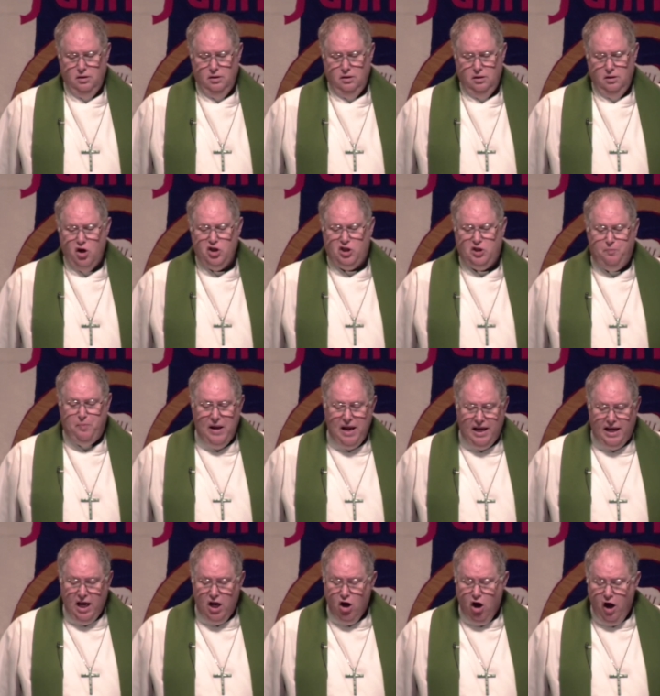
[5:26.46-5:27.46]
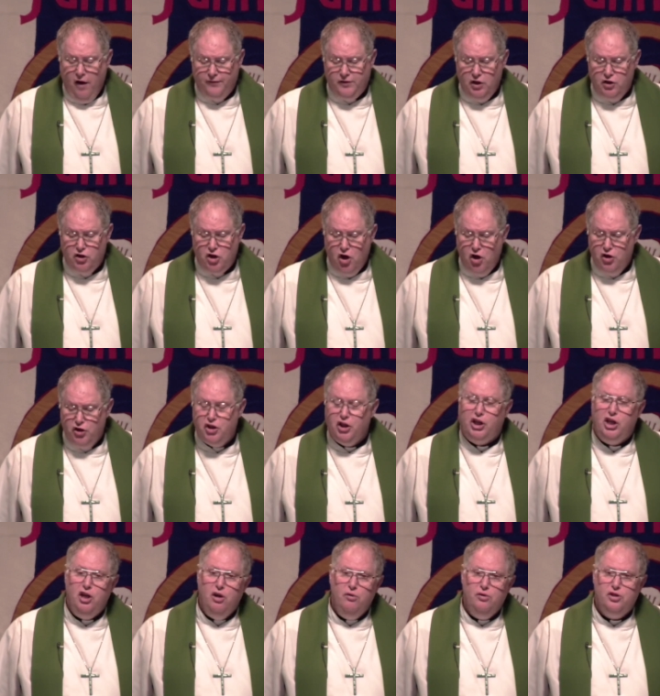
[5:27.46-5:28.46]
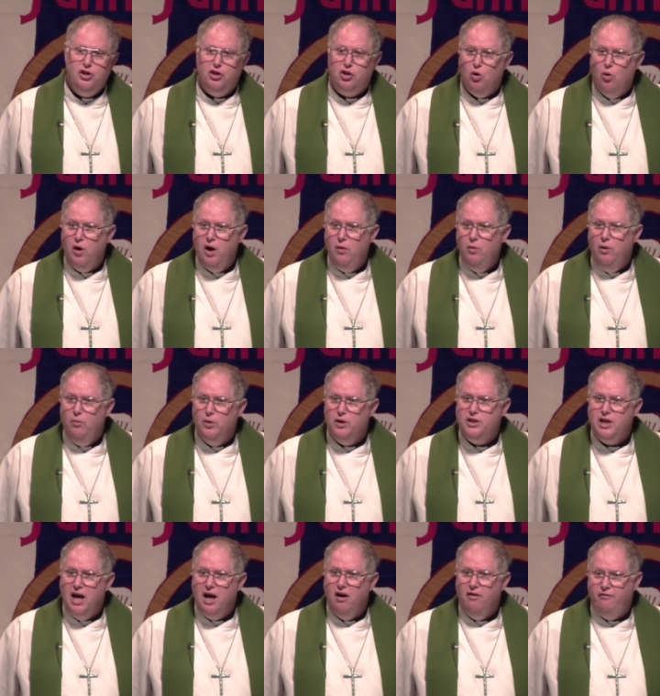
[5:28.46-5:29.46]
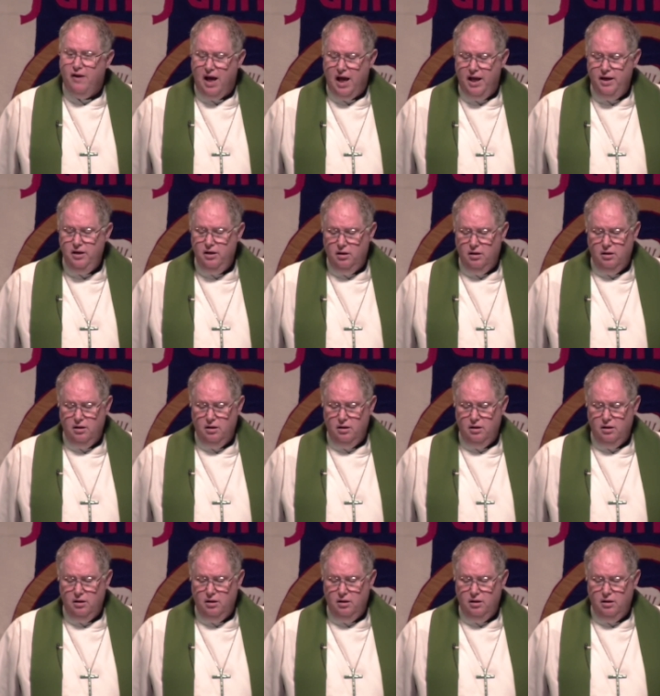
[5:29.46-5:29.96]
Our speaking often turns accusatory when we're terrified.